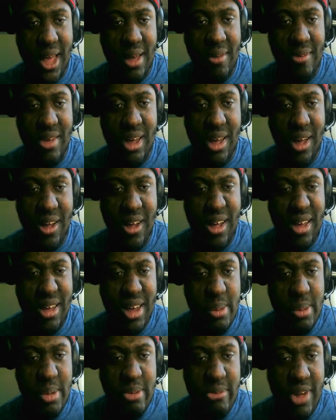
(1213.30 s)
we all
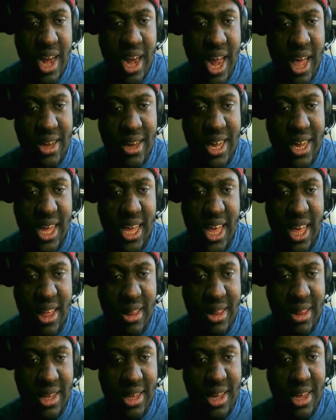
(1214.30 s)
gonna be right out of the heel.
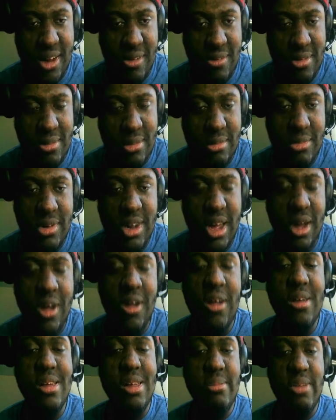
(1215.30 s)
you know, we
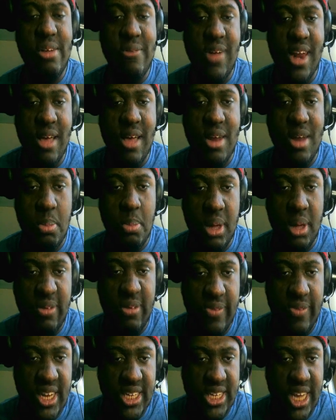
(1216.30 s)
all gonna be right out of the baby
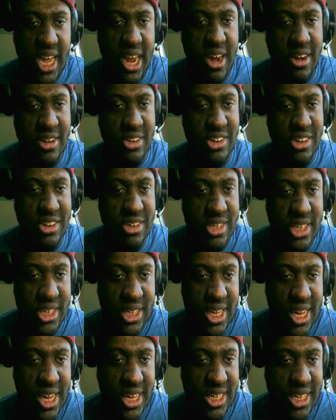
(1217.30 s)
face characters.
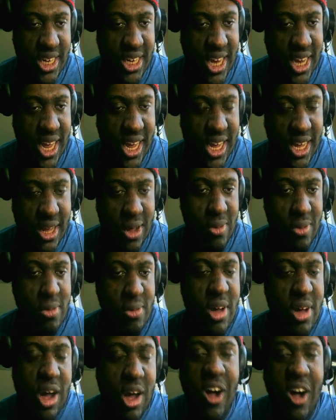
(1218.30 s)
Cause he like, we
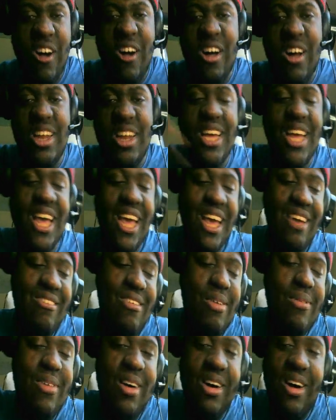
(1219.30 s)
want all the, we
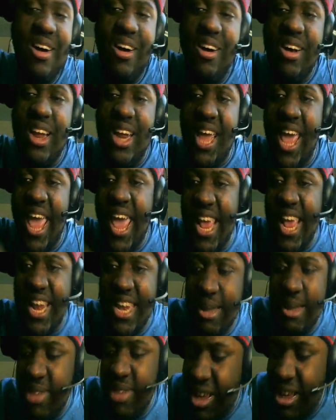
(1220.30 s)
want all the
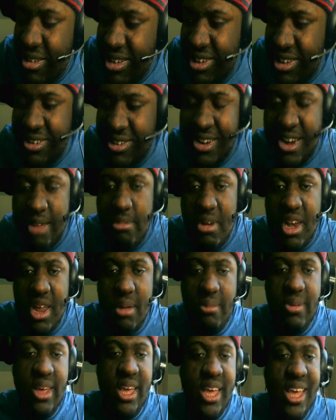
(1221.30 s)
AEWs or the
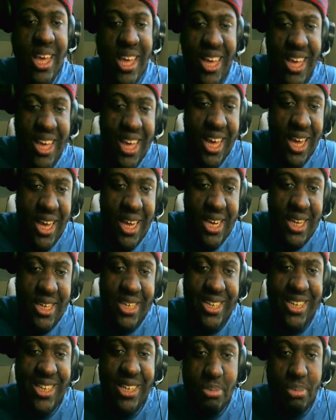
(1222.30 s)
WWE
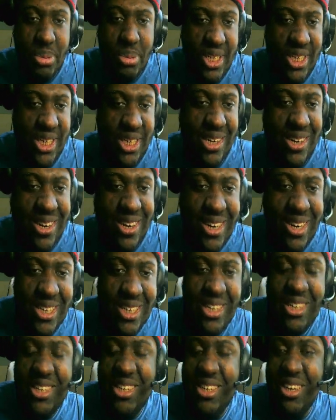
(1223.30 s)
superstars
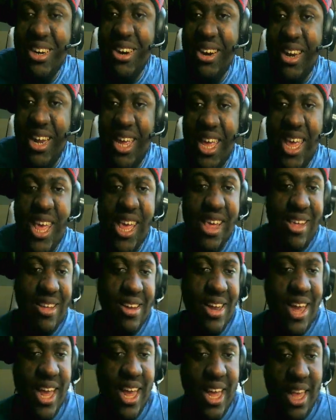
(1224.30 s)
to turn heel.
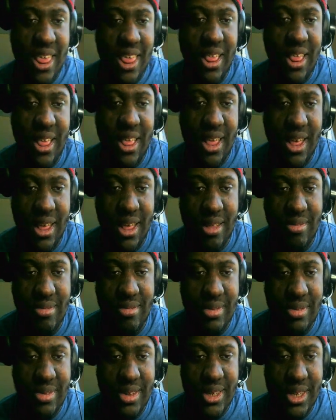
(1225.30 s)
Like,
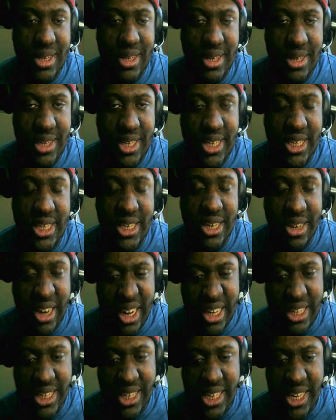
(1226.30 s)

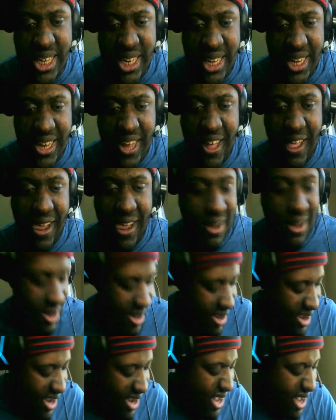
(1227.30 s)
seriously,
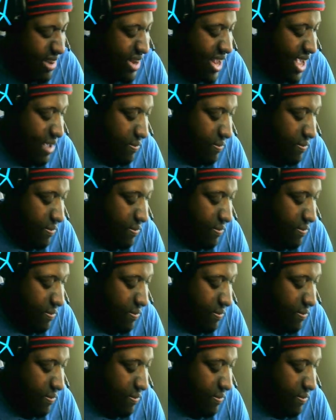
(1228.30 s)
are you that